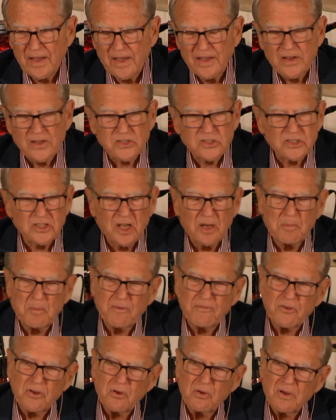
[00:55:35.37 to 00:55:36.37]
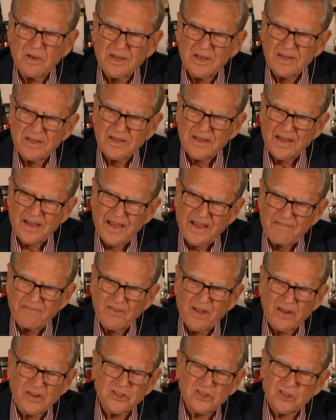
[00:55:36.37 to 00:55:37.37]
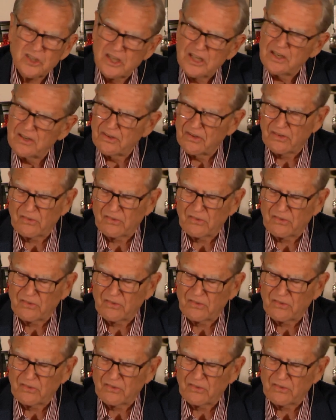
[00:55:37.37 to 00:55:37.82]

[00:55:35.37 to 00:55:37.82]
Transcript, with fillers: And some of you have not seen